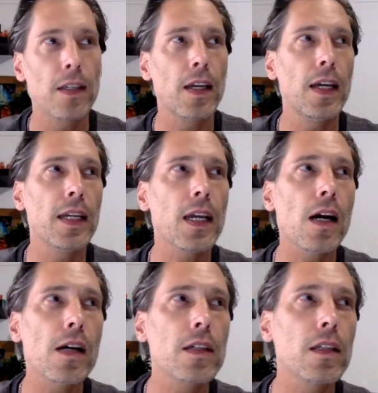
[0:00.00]
and it
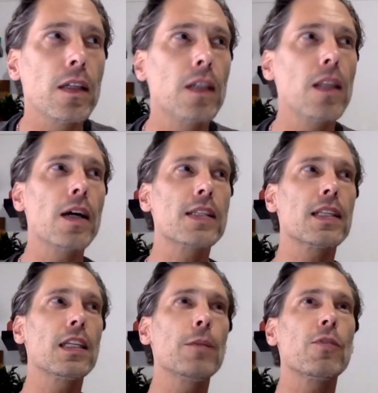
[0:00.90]
kind of aligns a
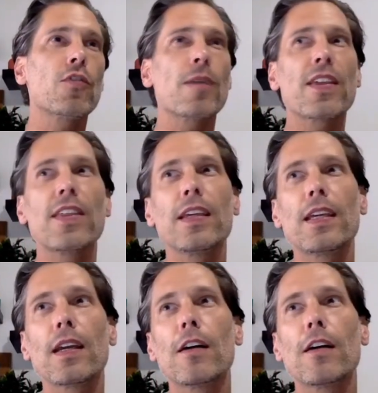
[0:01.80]
little bit with my thinking